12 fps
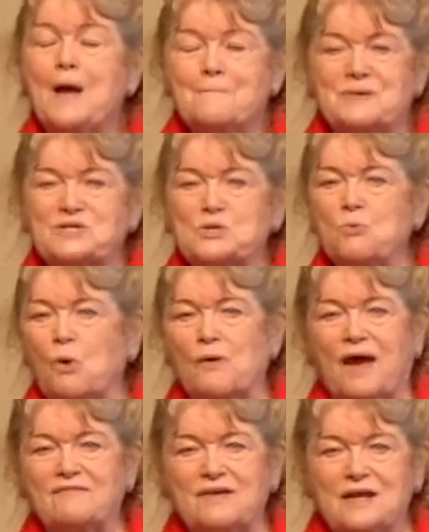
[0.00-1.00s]
but you won't
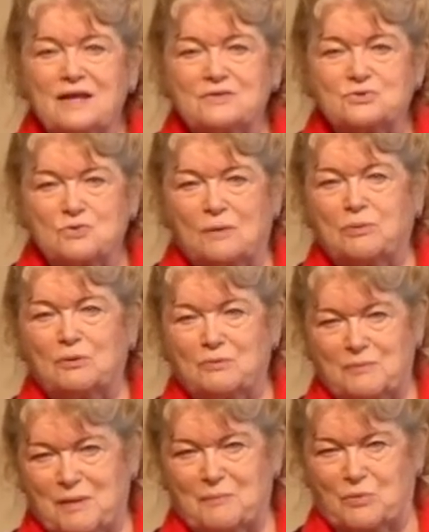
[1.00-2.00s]
have any trouble
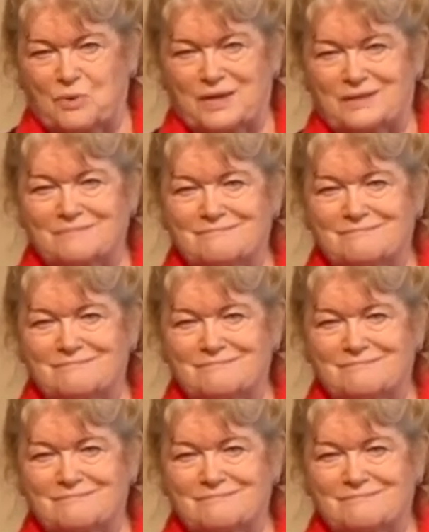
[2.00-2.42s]
remembering it.